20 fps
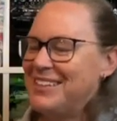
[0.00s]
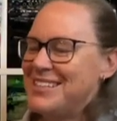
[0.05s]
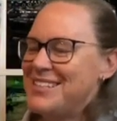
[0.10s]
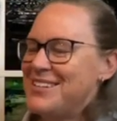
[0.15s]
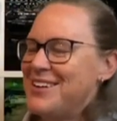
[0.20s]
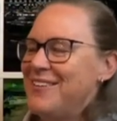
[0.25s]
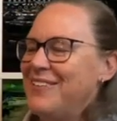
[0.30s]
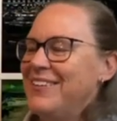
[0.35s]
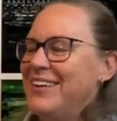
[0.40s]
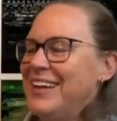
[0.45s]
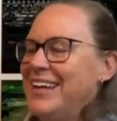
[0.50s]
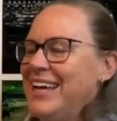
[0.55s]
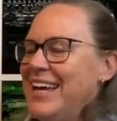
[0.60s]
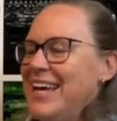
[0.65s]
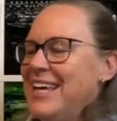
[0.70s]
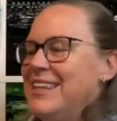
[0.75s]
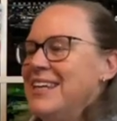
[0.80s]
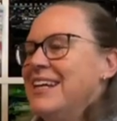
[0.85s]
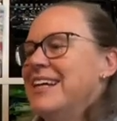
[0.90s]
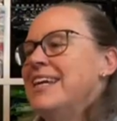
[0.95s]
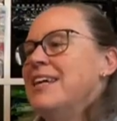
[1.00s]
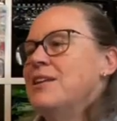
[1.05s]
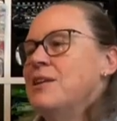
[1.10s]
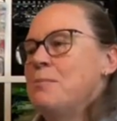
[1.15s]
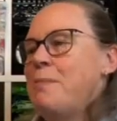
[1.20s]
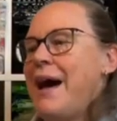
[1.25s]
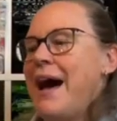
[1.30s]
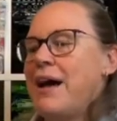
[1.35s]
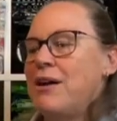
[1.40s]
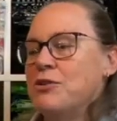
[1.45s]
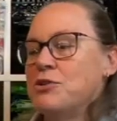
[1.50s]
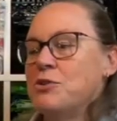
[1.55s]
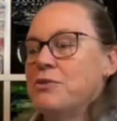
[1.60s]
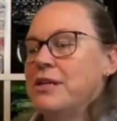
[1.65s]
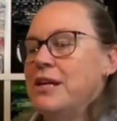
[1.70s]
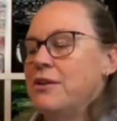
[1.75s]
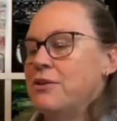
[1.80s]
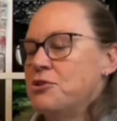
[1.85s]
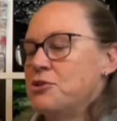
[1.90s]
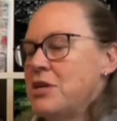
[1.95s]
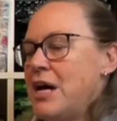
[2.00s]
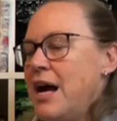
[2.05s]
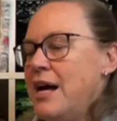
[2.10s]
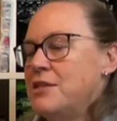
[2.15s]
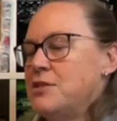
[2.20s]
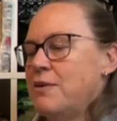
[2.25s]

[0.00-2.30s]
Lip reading: So, and then again, the pattern's on the other side,